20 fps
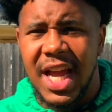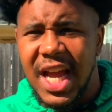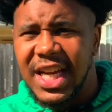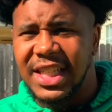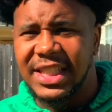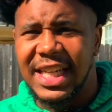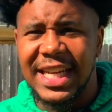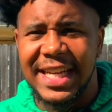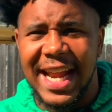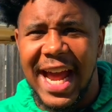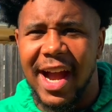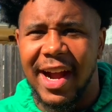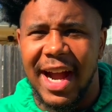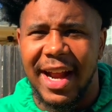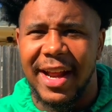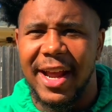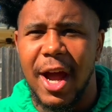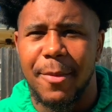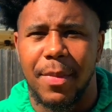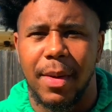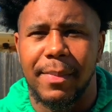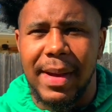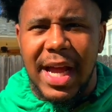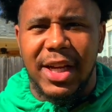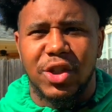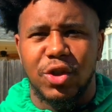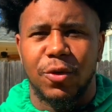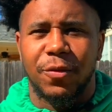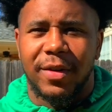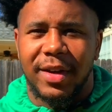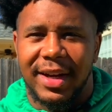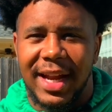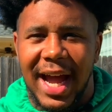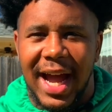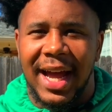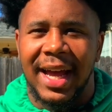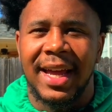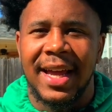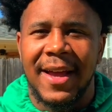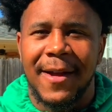She now gotta help. Imagine you finna
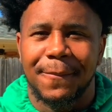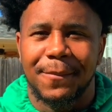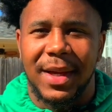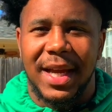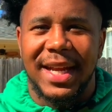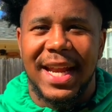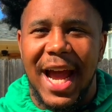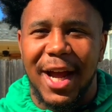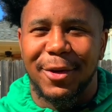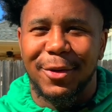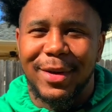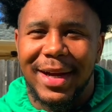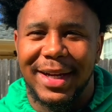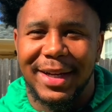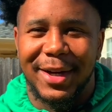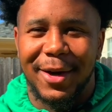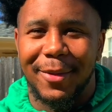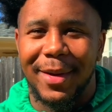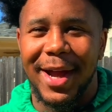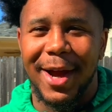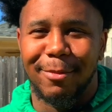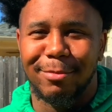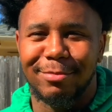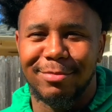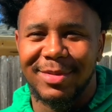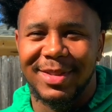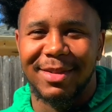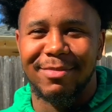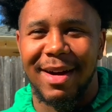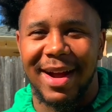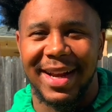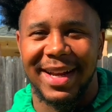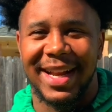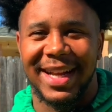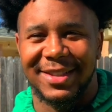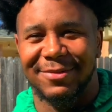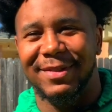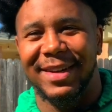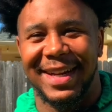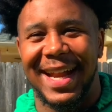die, and now you gotta go help somebody
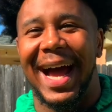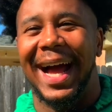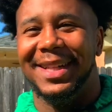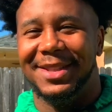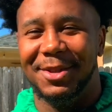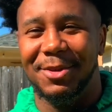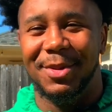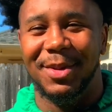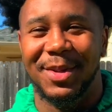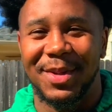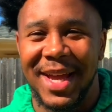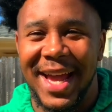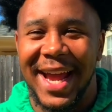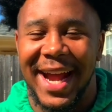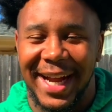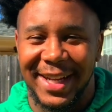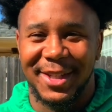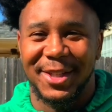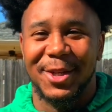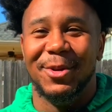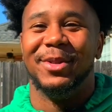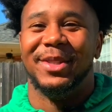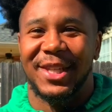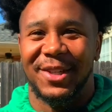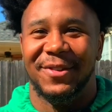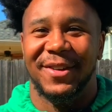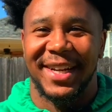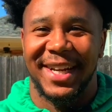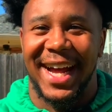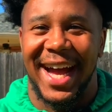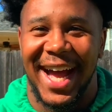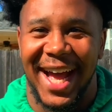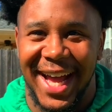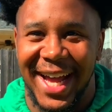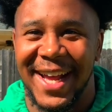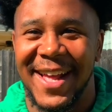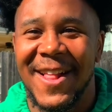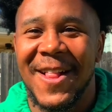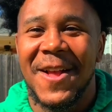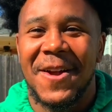that's finna die too, as you were just finna
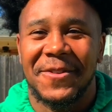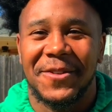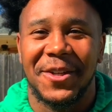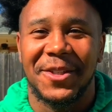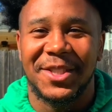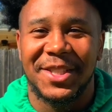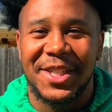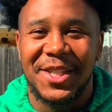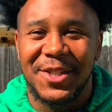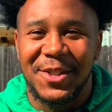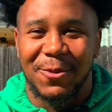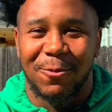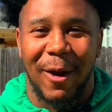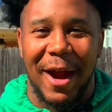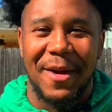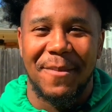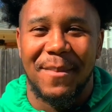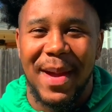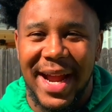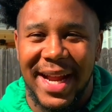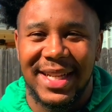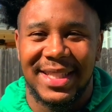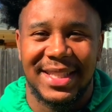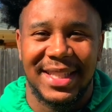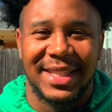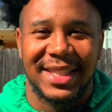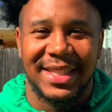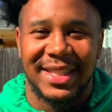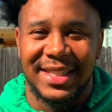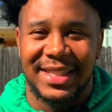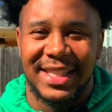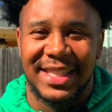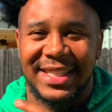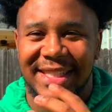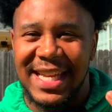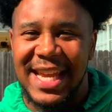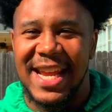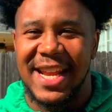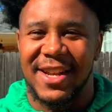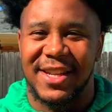die. So she's right back into the
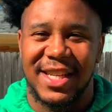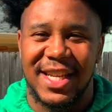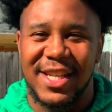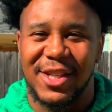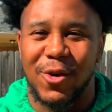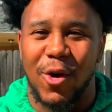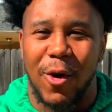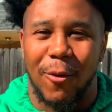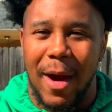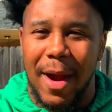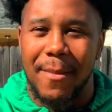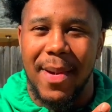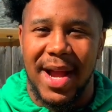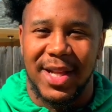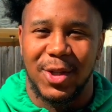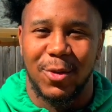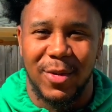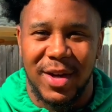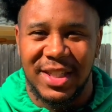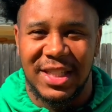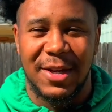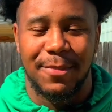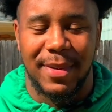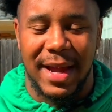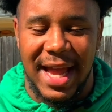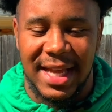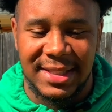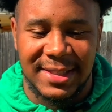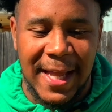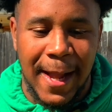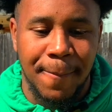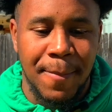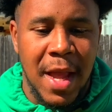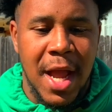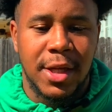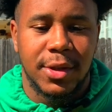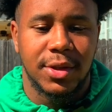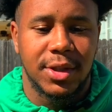scene. She's going right back to where she passed out.